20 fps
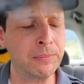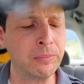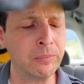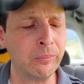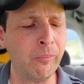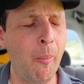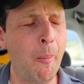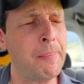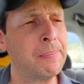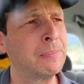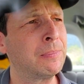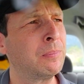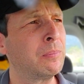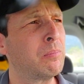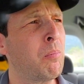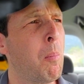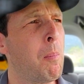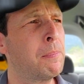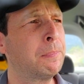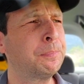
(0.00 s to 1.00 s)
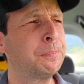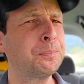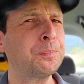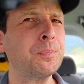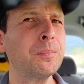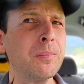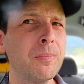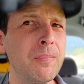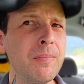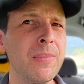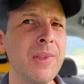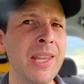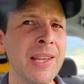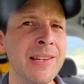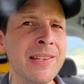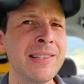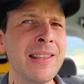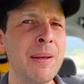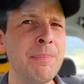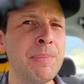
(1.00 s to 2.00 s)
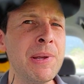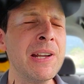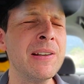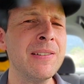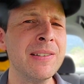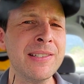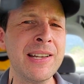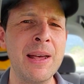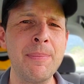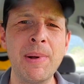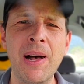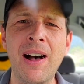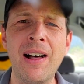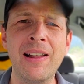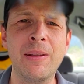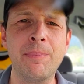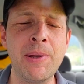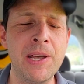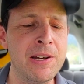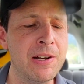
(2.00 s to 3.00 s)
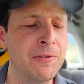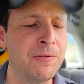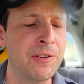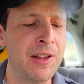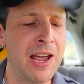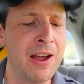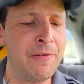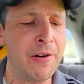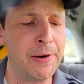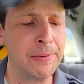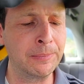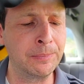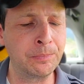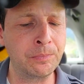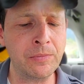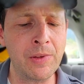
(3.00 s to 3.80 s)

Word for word: It's that pickle type of jalapeno flavor.